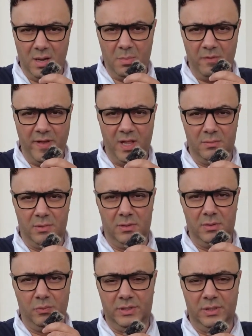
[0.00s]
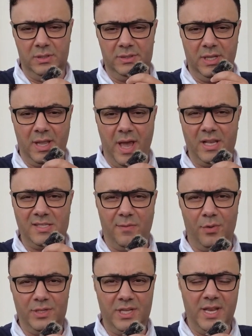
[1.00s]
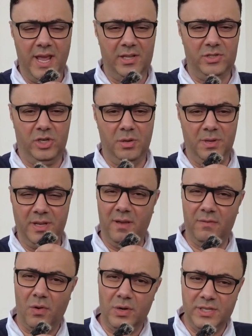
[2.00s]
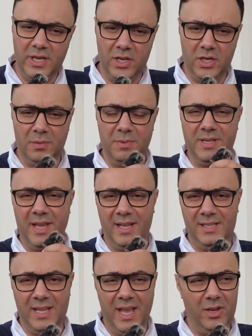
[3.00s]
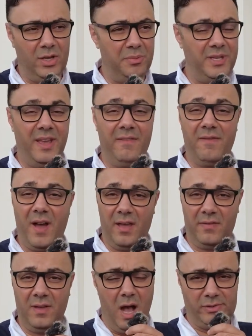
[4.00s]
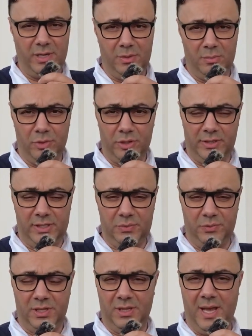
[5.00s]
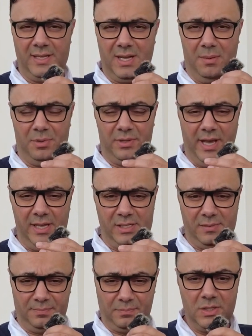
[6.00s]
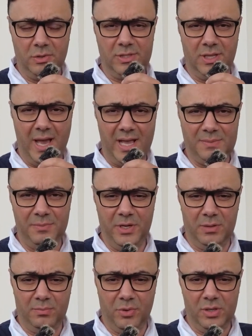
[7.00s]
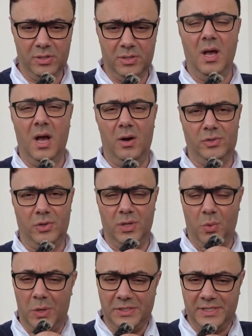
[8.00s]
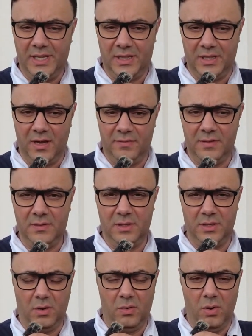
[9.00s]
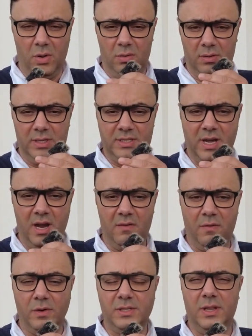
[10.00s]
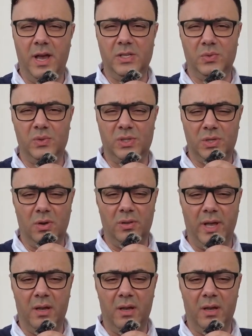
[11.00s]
come available till the last 14 days. It could be day 14, it could be day 10, it could be day 5. I was able to book this within the last couple days, so it was a last minute book. I was only one seat left. The whole entire first class was sold